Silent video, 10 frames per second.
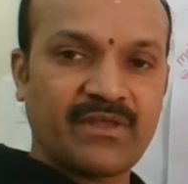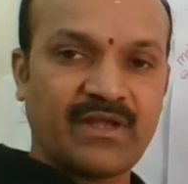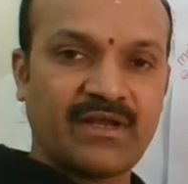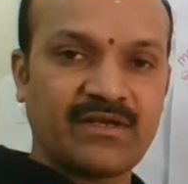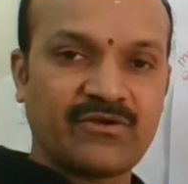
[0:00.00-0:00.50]

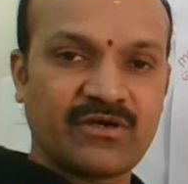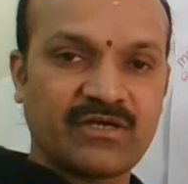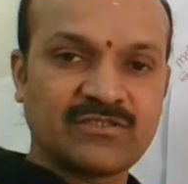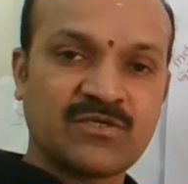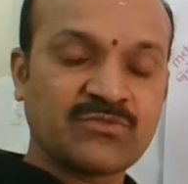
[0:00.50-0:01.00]
and your
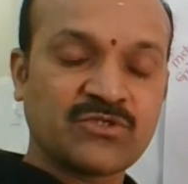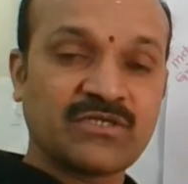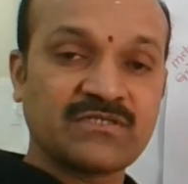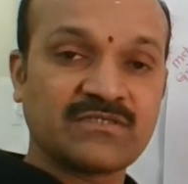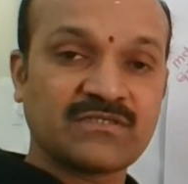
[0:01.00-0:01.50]
consumption
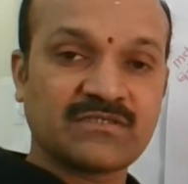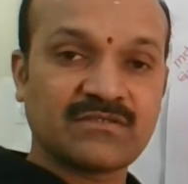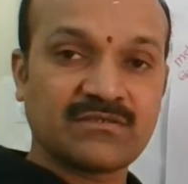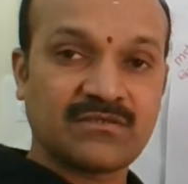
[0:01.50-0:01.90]
is